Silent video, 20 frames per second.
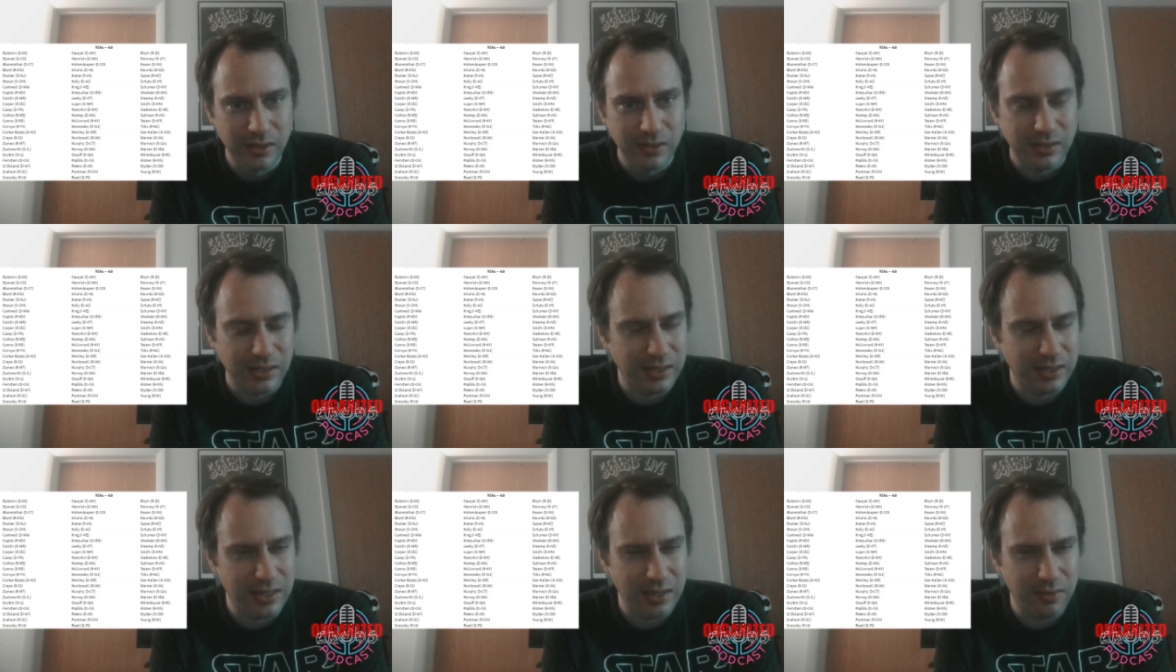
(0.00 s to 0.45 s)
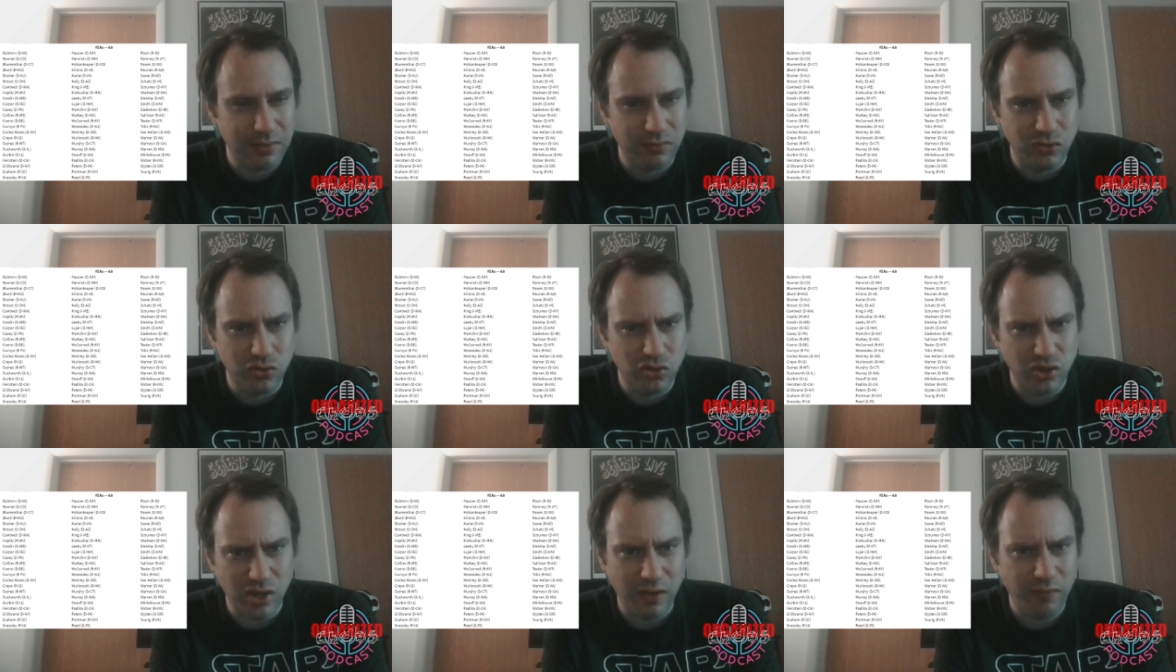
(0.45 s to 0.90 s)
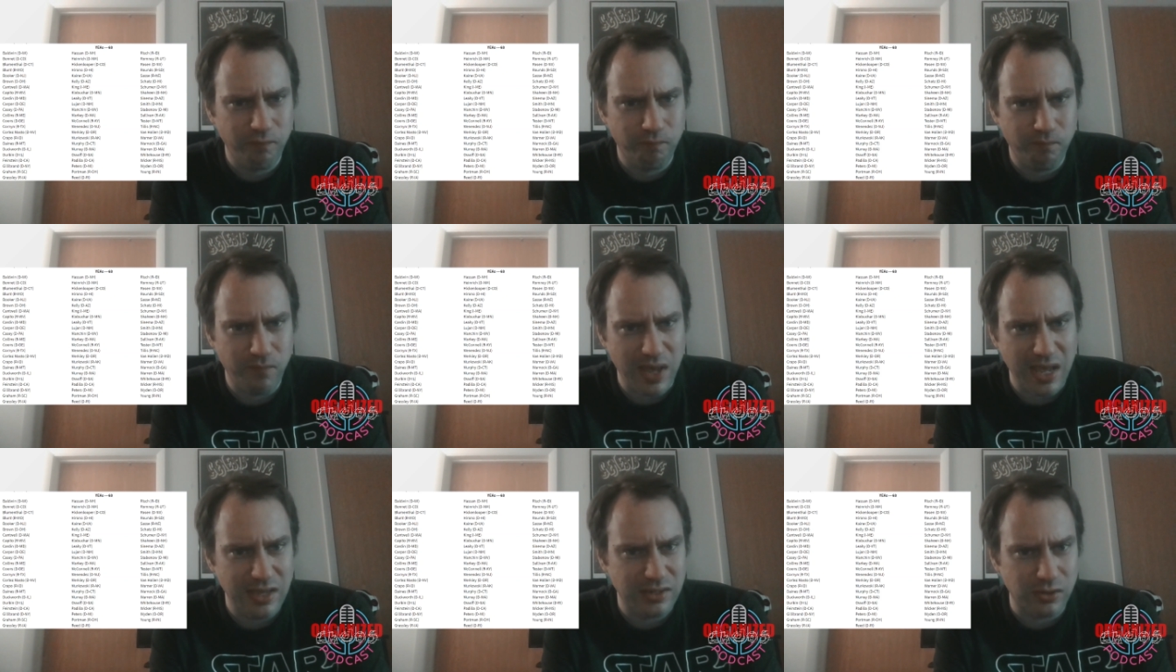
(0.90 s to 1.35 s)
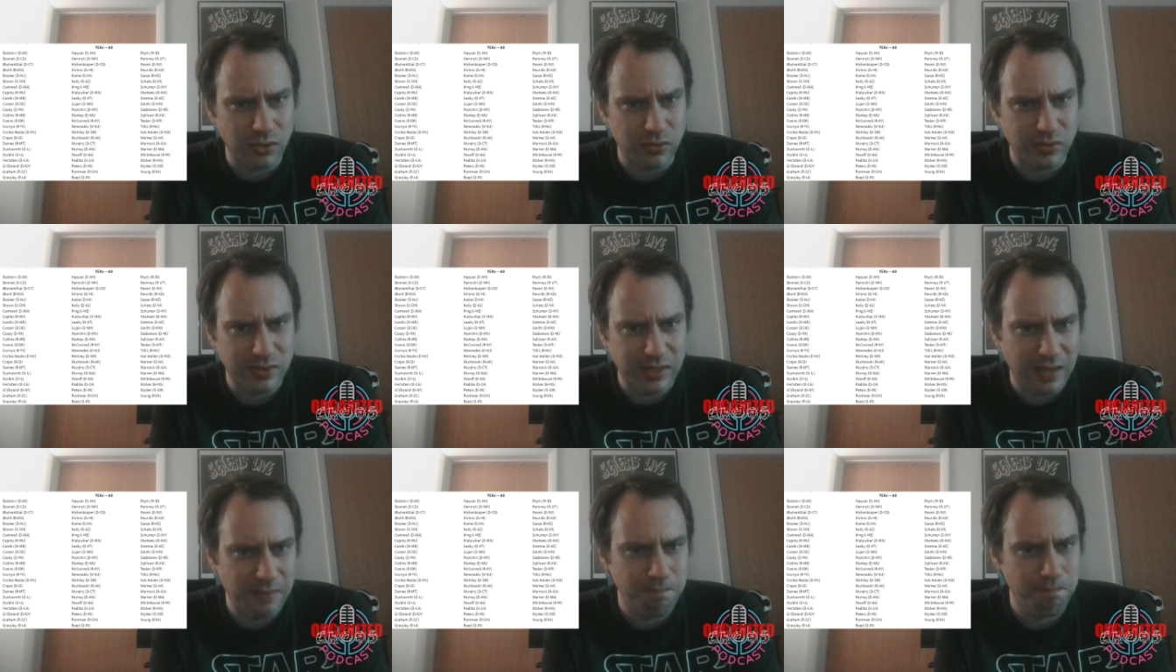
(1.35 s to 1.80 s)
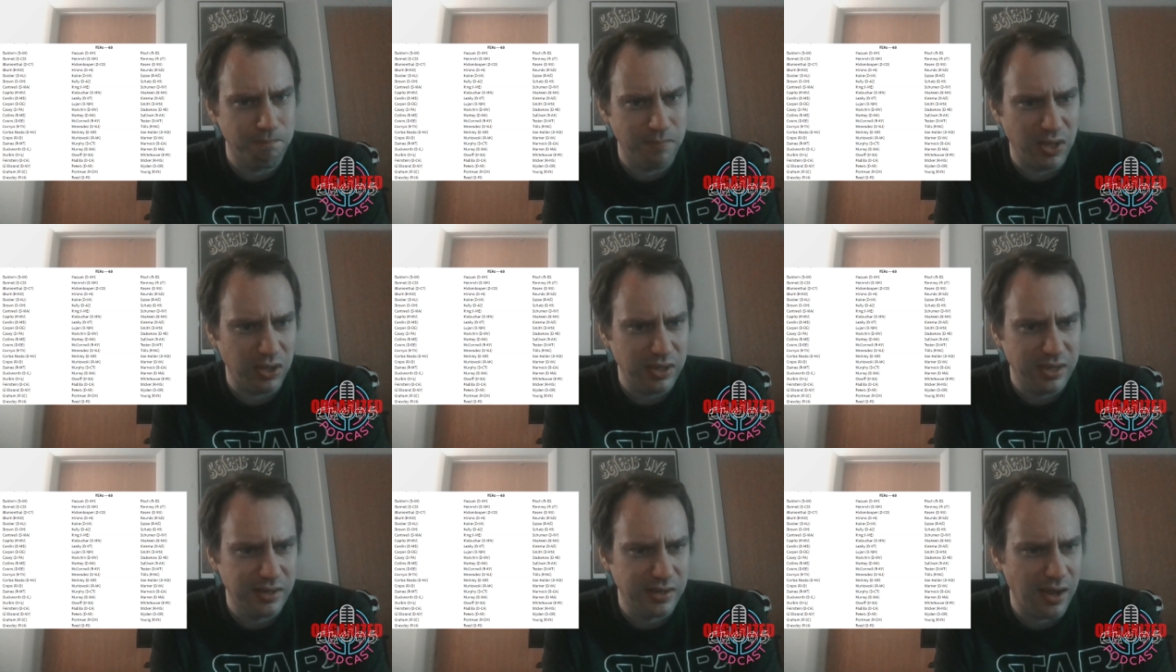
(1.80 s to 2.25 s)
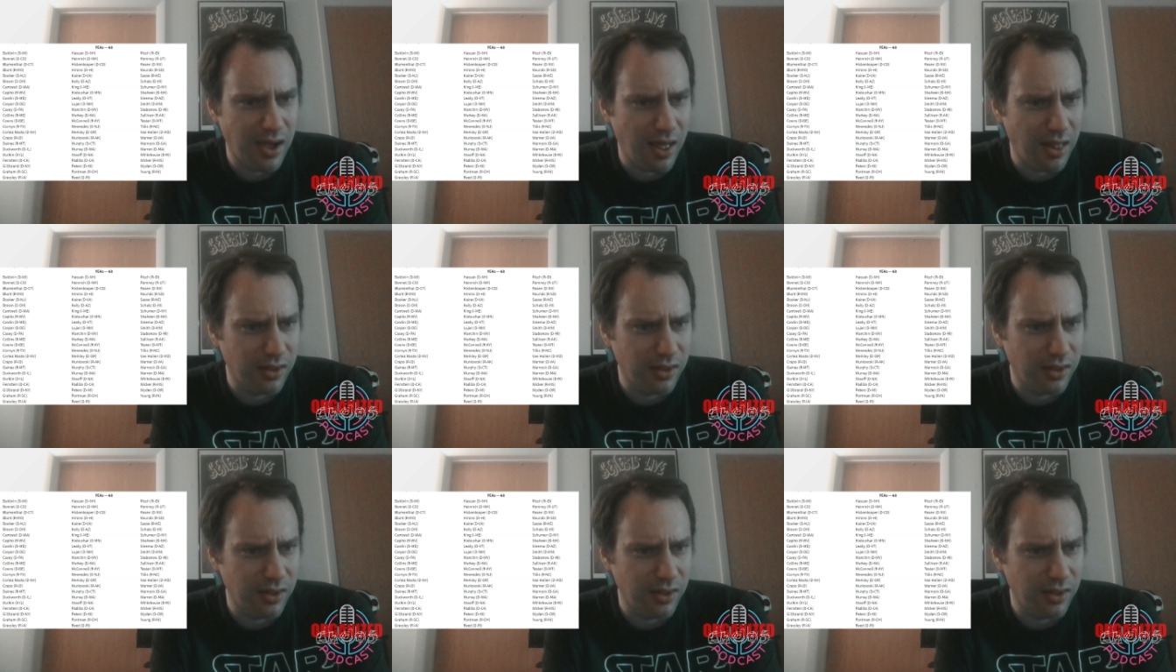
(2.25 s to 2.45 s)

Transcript: to give Jeff Bezos $10 billion.